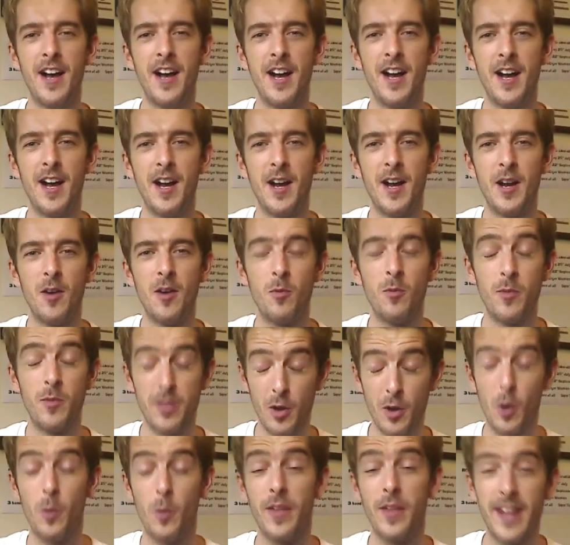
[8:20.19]
Uh,
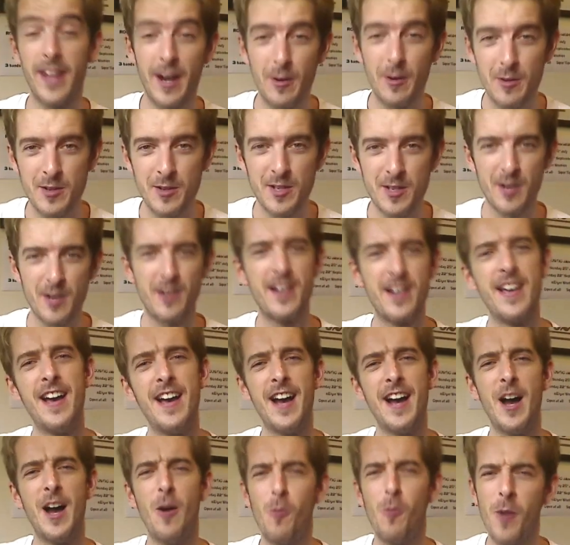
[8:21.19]
with or Without You, sorry.